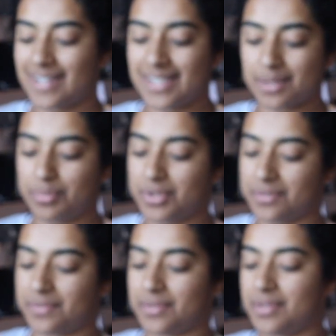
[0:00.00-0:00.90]
It's a
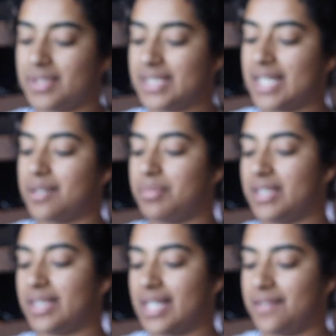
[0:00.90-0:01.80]
beautiful day to be
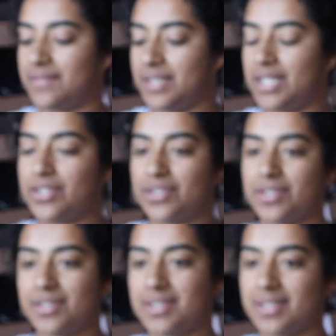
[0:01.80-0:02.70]
alive
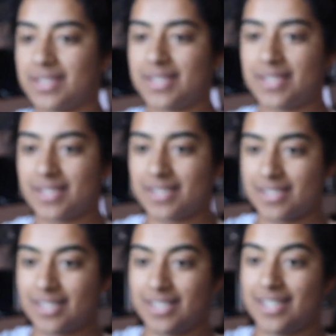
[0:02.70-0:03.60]
t-shirt.
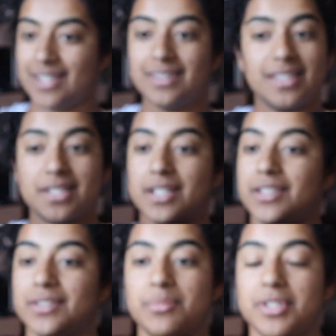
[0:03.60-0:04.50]
This
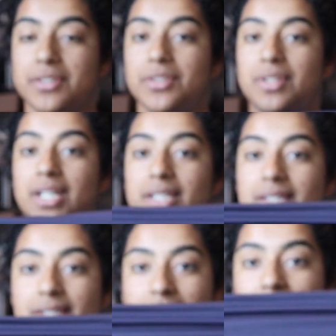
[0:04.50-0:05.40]
color, I'm telling you
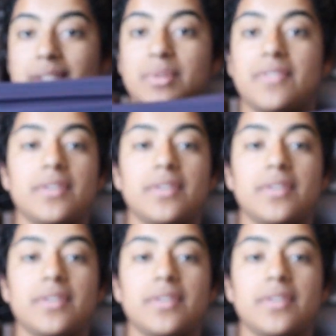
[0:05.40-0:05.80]
guys, this is my